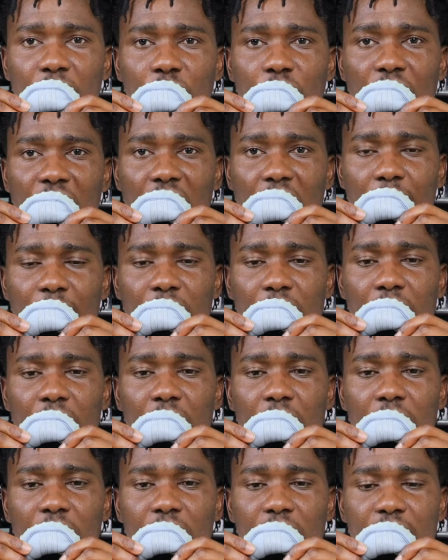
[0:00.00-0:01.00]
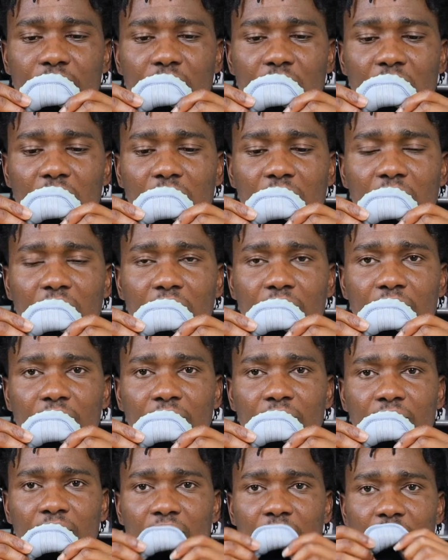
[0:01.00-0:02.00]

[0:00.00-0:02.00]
stripes on the sock lining.